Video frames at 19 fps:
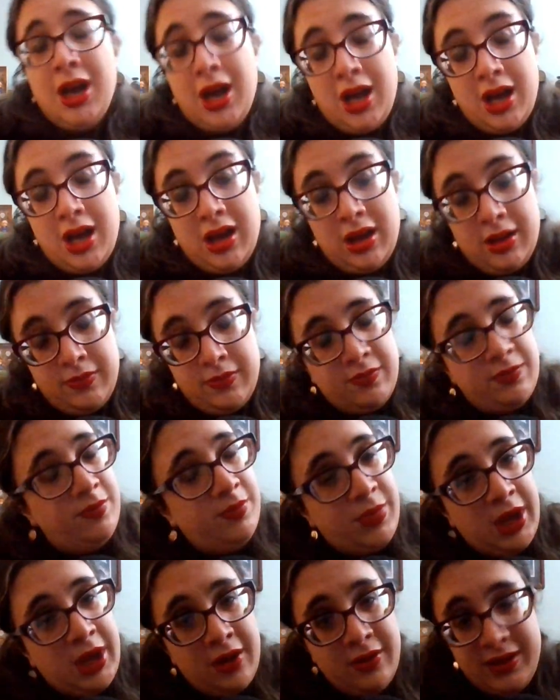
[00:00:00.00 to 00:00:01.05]
Um,
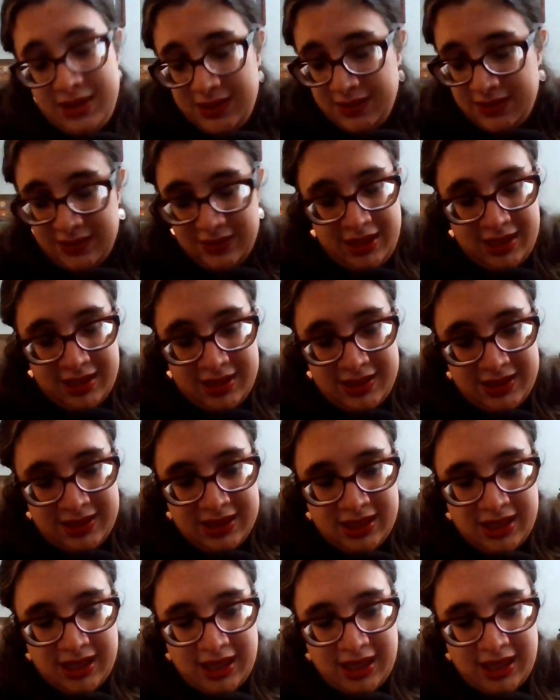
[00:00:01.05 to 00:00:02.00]
you know, it's it's